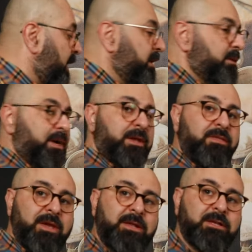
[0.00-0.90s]
Unlike
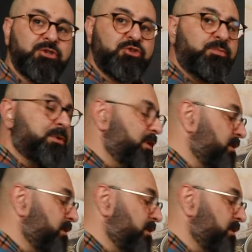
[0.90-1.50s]
that, a super